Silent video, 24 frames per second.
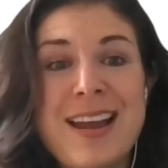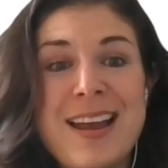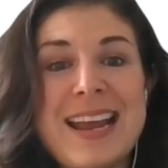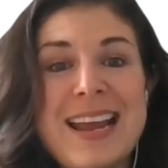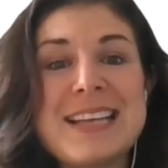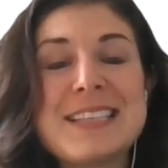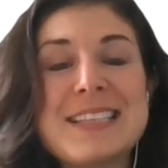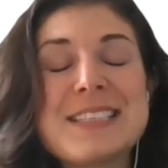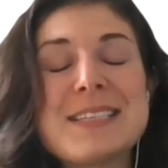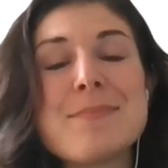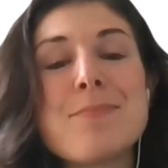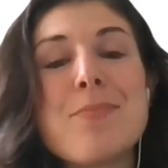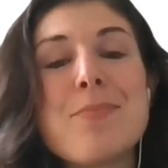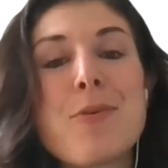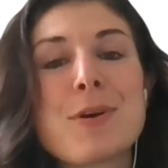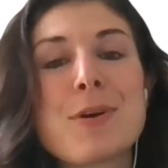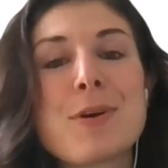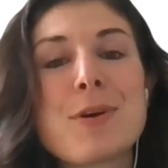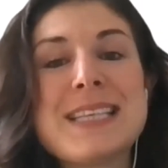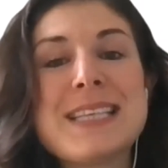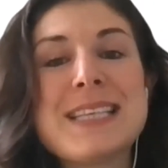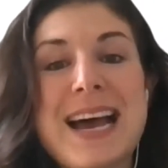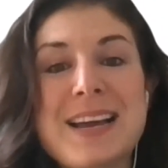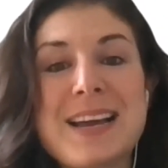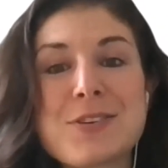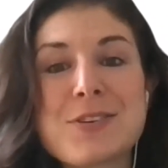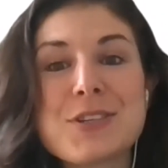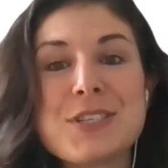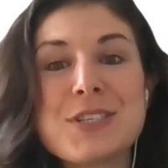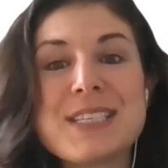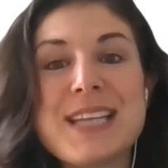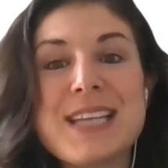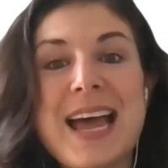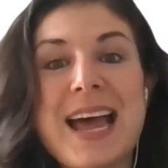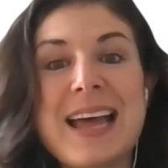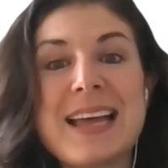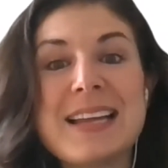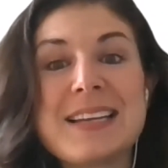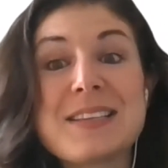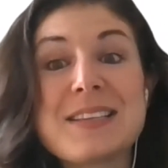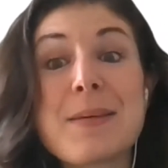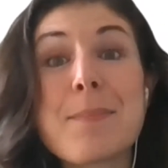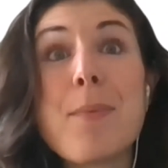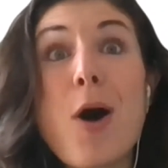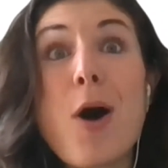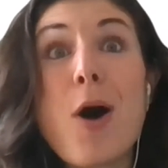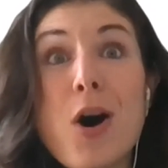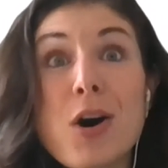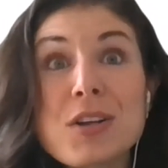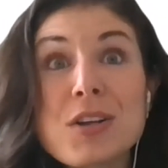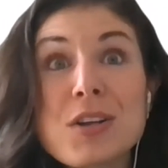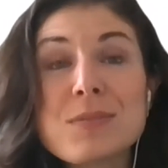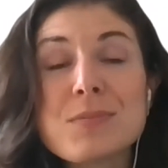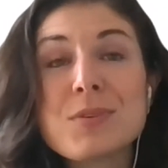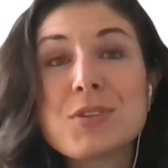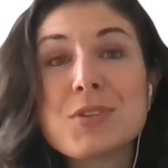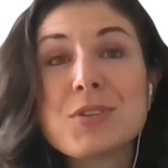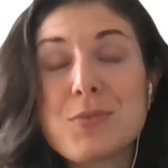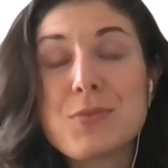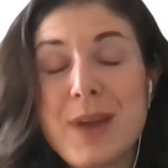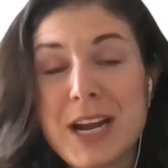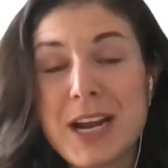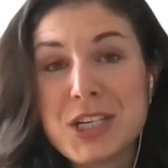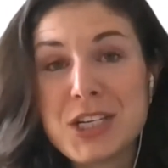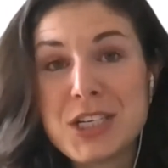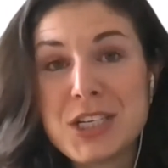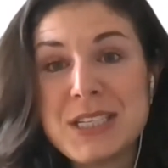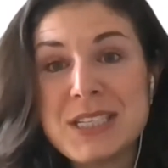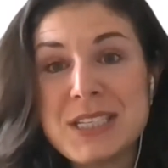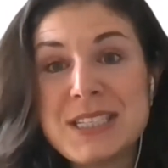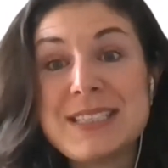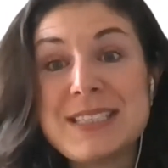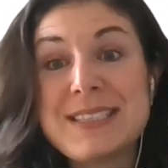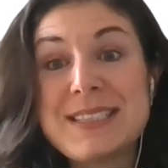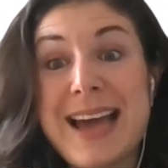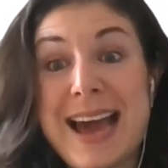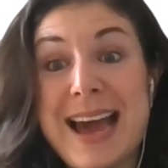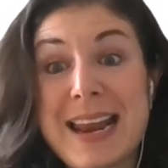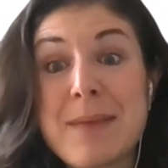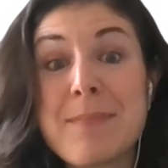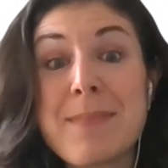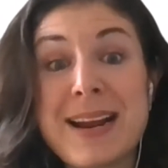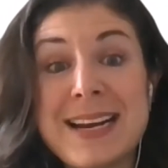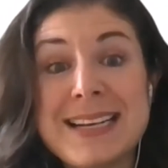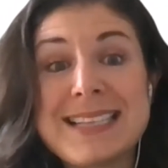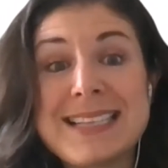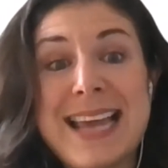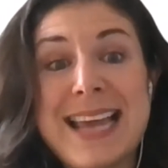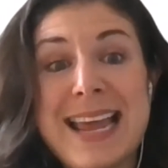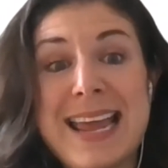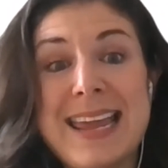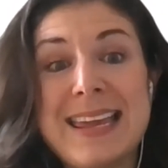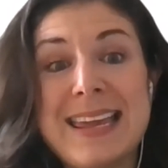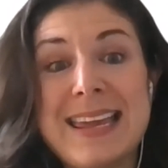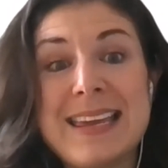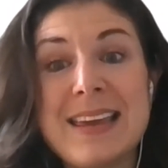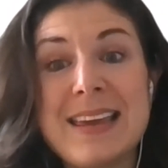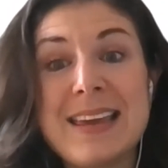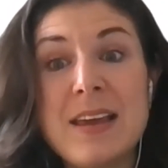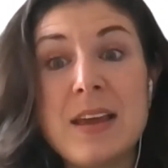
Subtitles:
it's important to understand the possible directions that it might take,